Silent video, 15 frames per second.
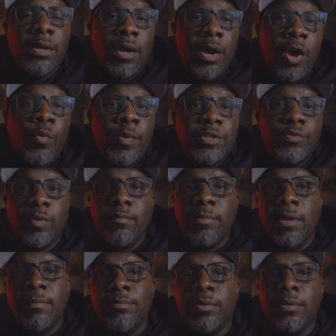Always
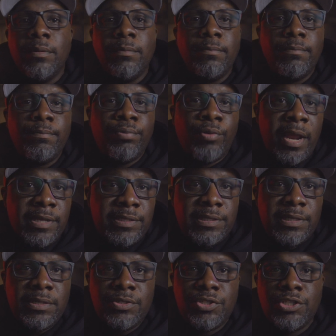remember,
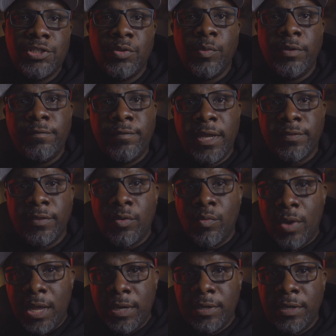pricing should reflect the
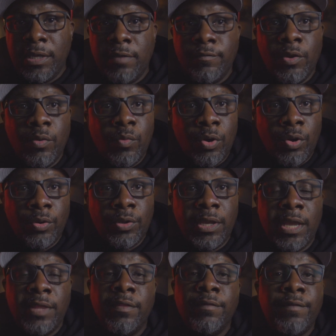quality of your work
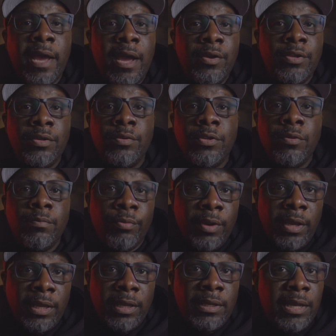and the value you
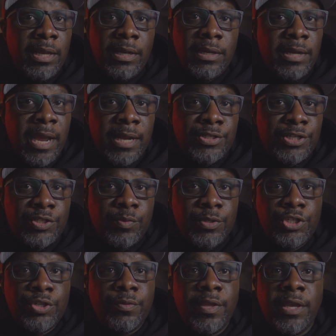bring, not just
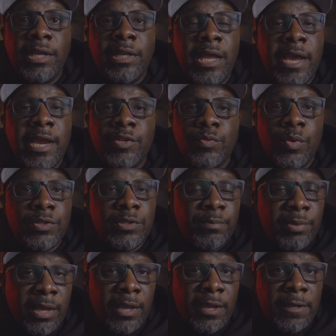what you think clients want to
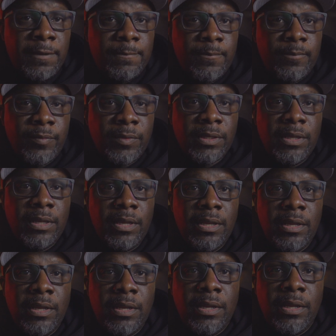pay.
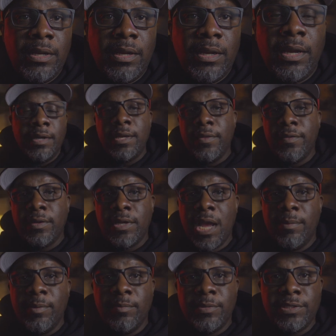Another
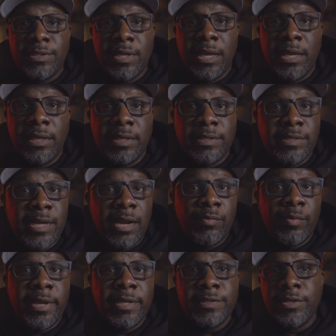common mistake is not
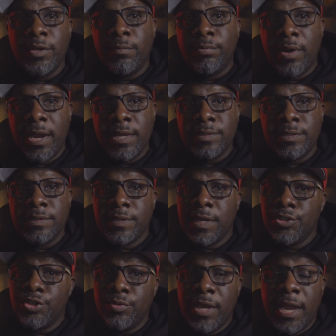raising your prices
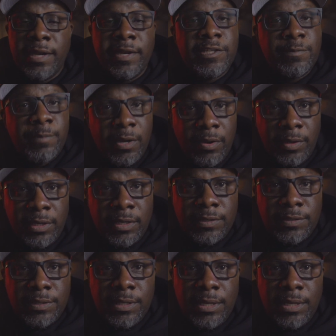as you gain experience.